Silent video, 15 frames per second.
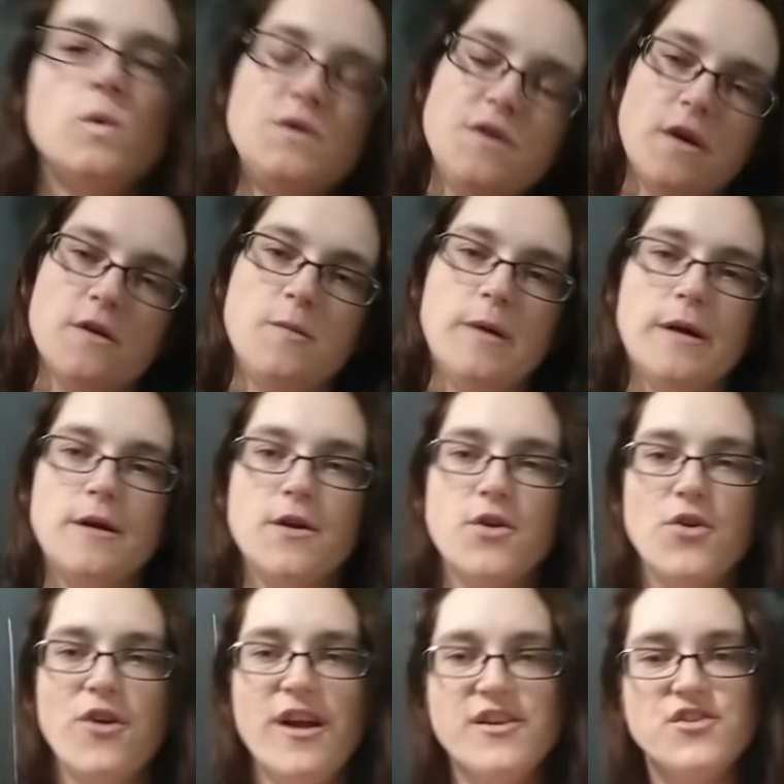we talked about our
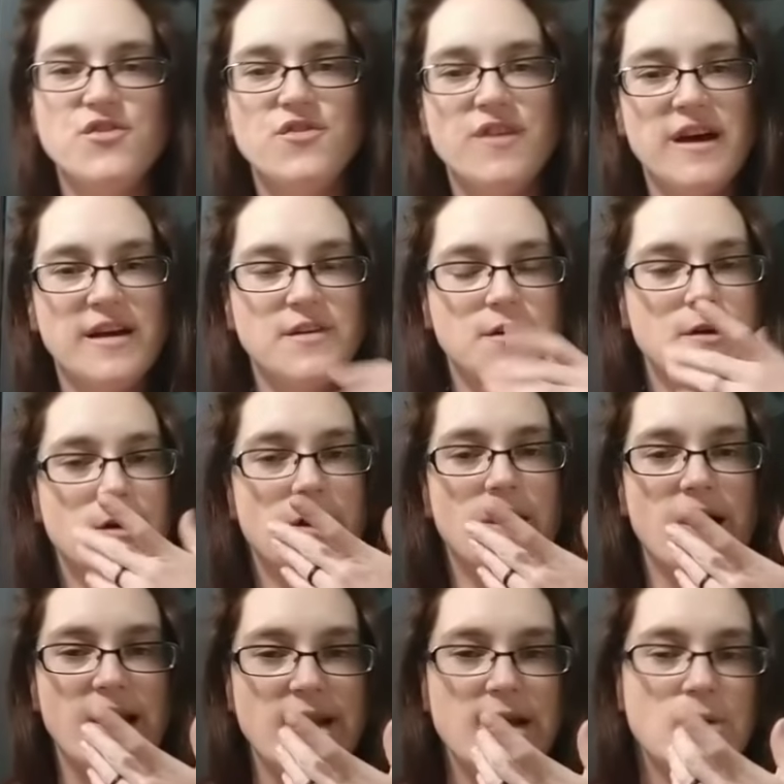correction factor. All
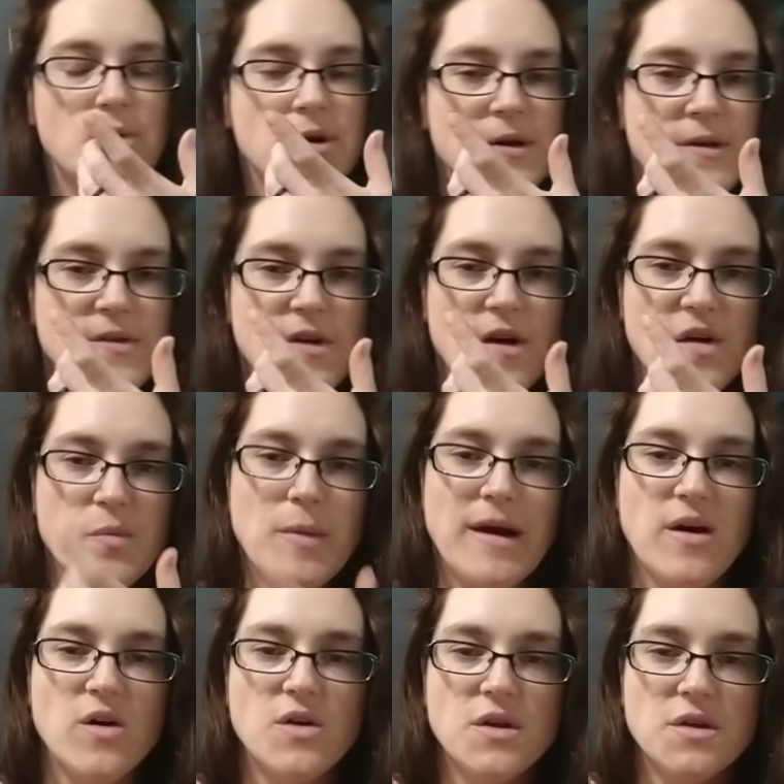right, now we're going to talk
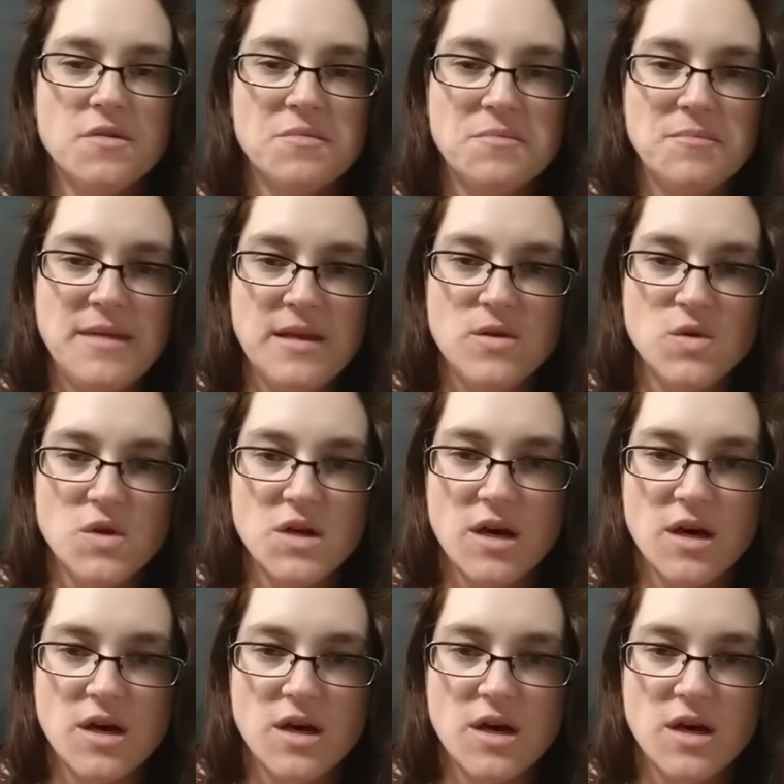about meal